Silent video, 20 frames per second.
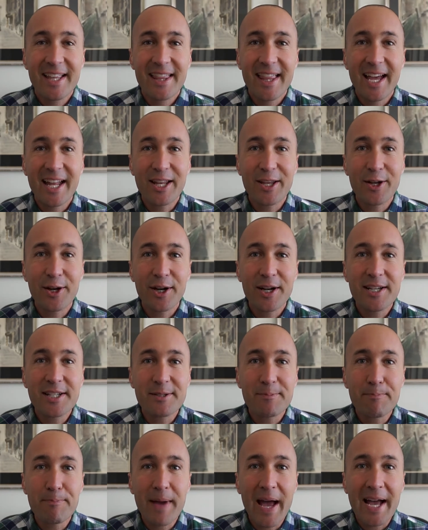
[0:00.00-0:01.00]
that you're
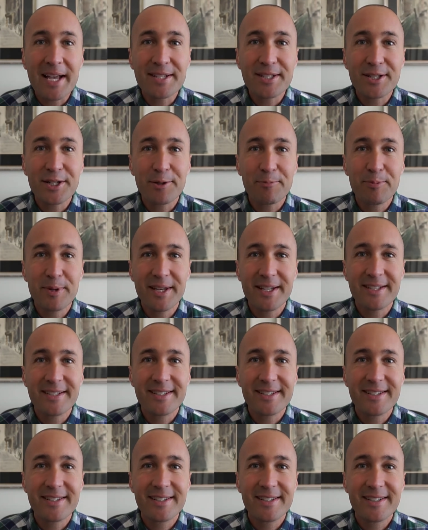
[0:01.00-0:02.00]
his
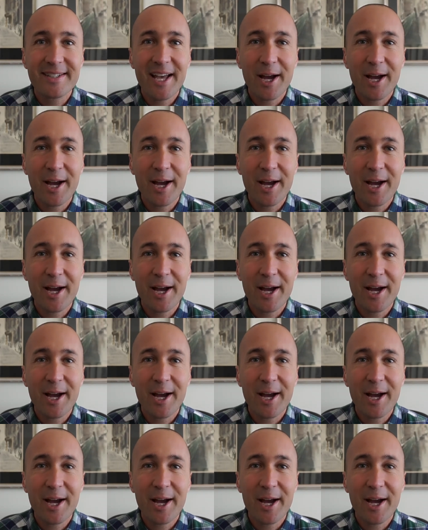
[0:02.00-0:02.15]
masterpiece.